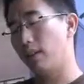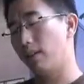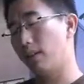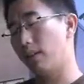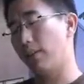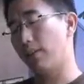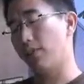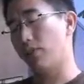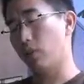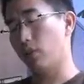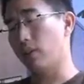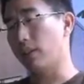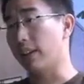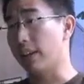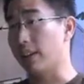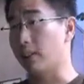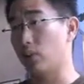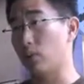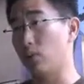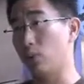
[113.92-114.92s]
think that for the
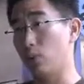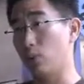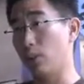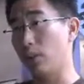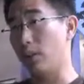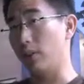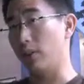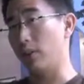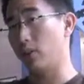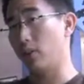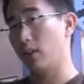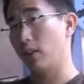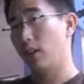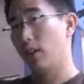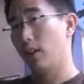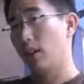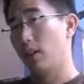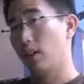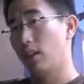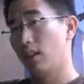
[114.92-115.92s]
last two weeks,
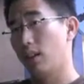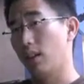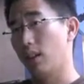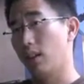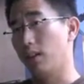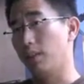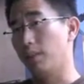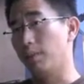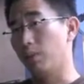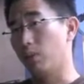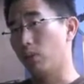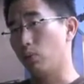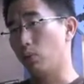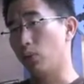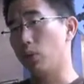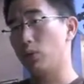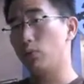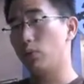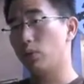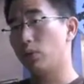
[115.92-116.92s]
um,
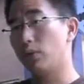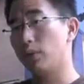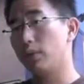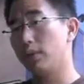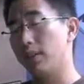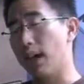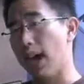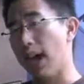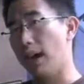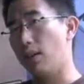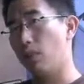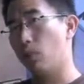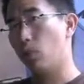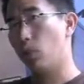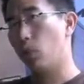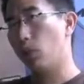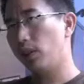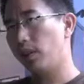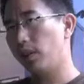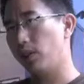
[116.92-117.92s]
we weren't
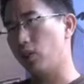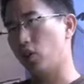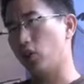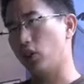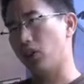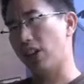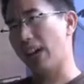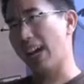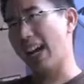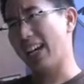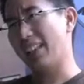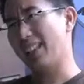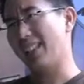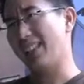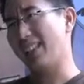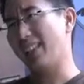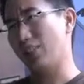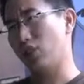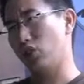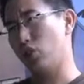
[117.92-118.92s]
really just
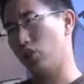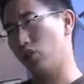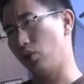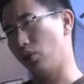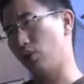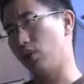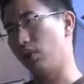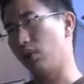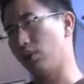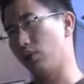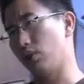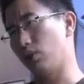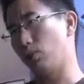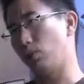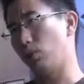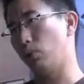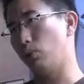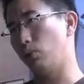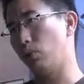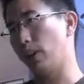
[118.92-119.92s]
acting as
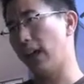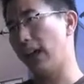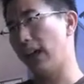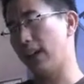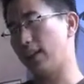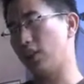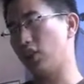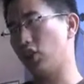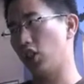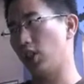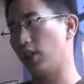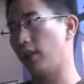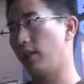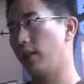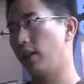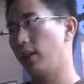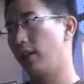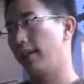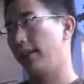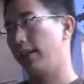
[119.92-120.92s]
students. We were acting
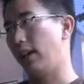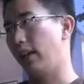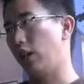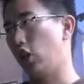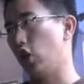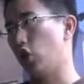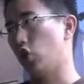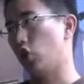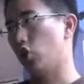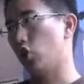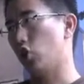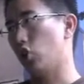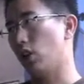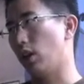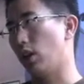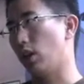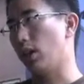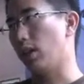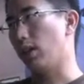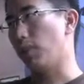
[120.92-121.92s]
as
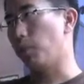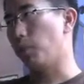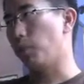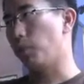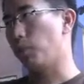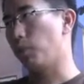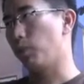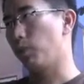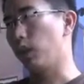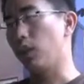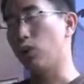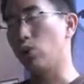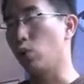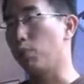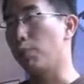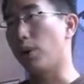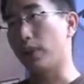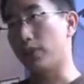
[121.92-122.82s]
um, equal